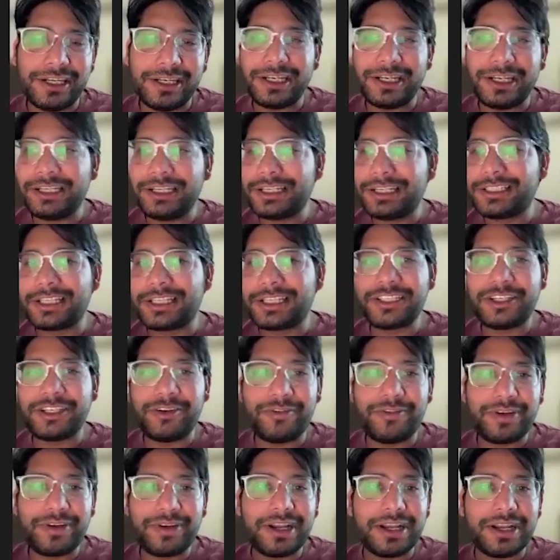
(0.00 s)
In intersection
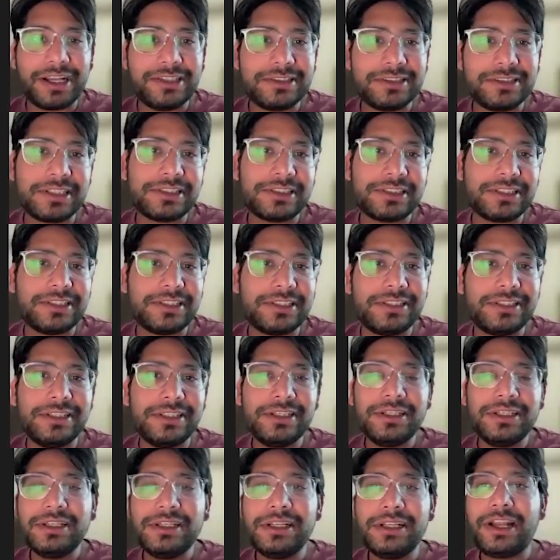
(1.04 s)
of construction
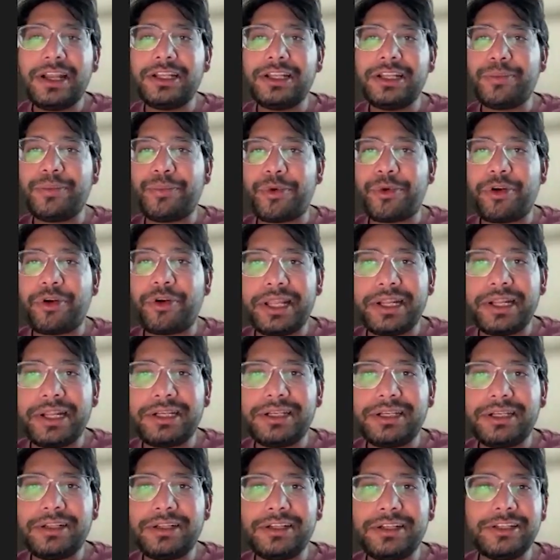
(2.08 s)
and the
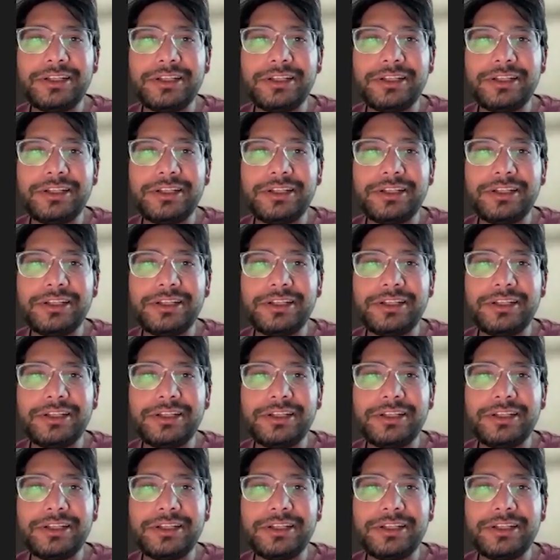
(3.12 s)
product,